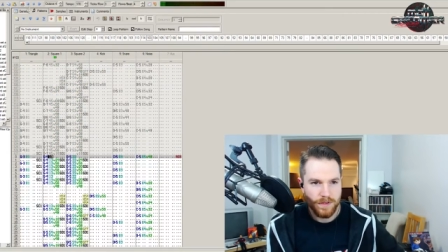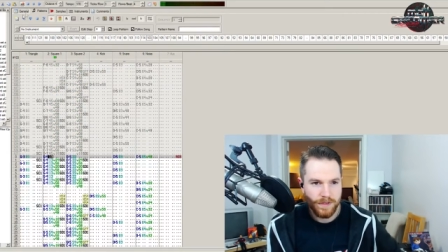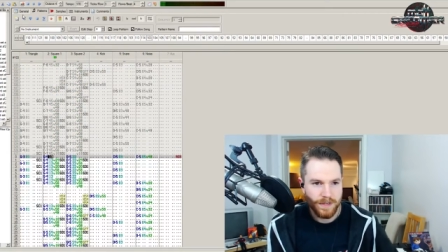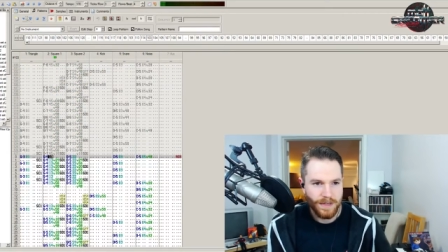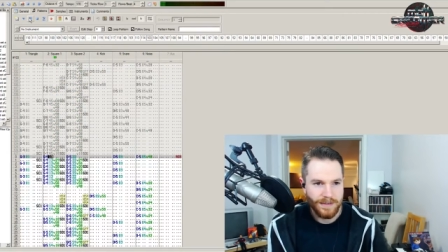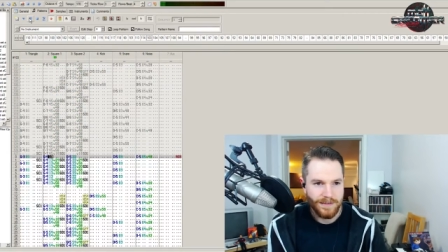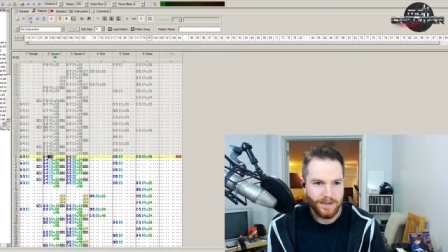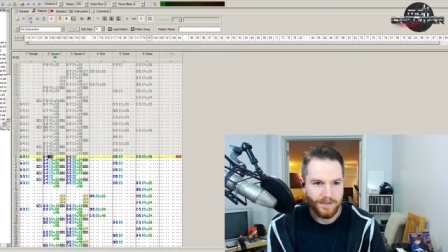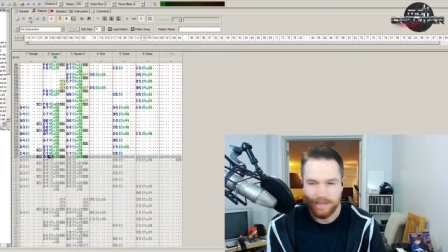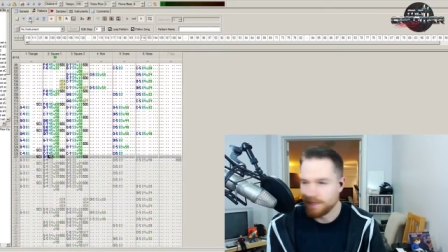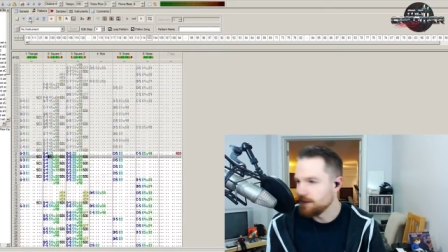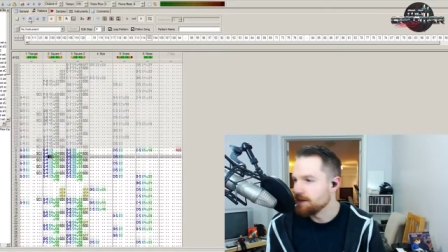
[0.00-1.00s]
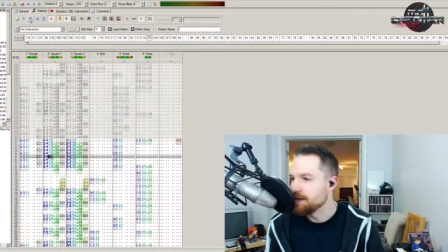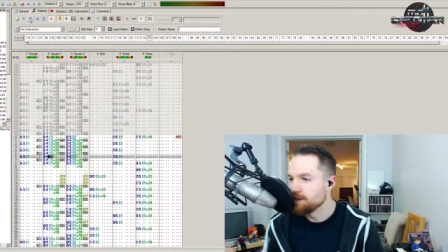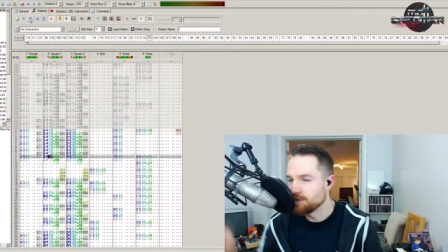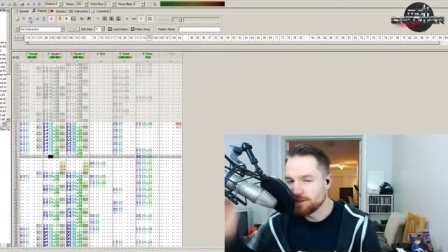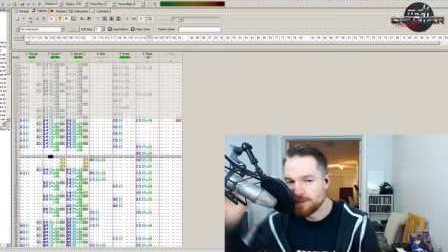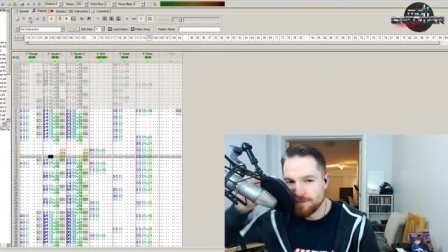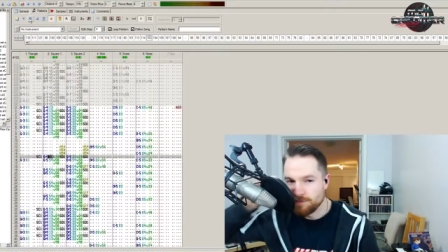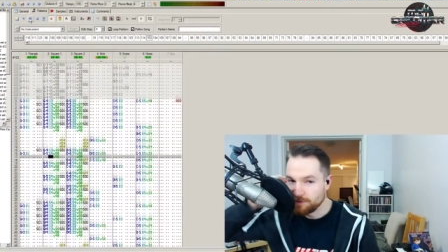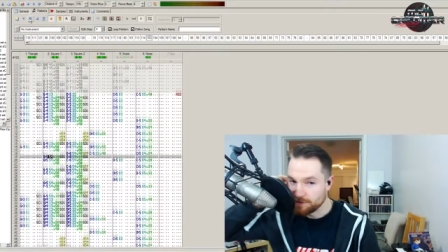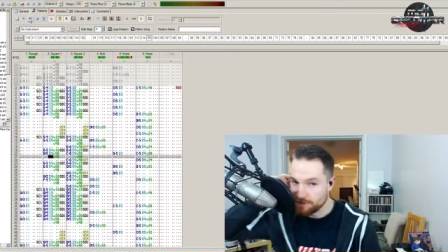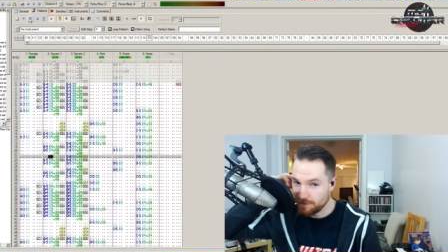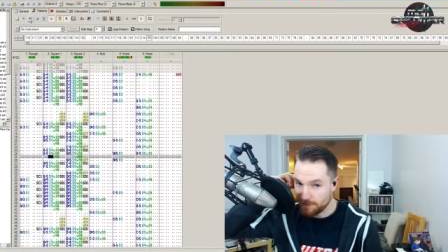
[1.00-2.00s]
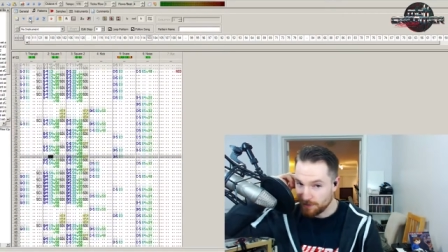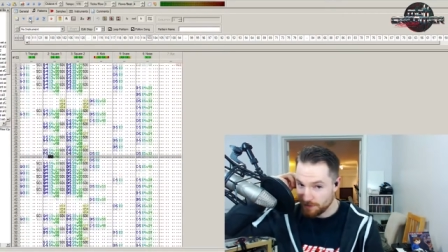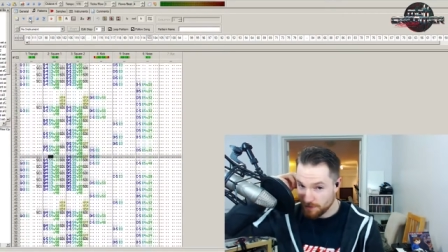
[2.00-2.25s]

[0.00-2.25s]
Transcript: Kinda sounds like a ninja level or something.